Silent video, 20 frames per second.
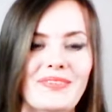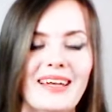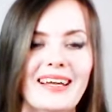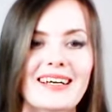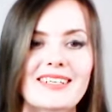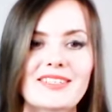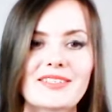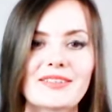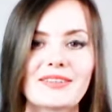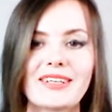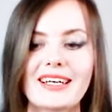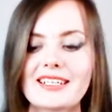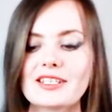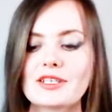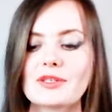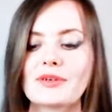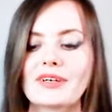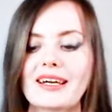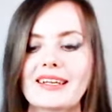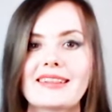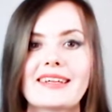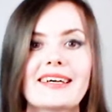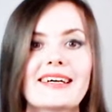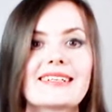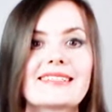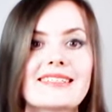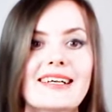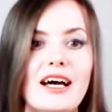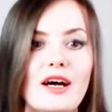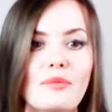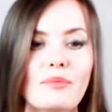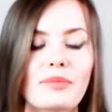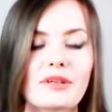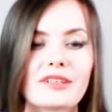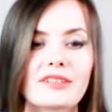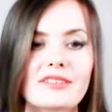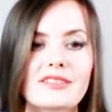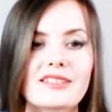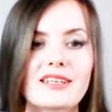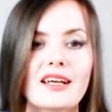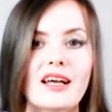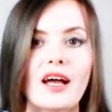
so let's look at the examples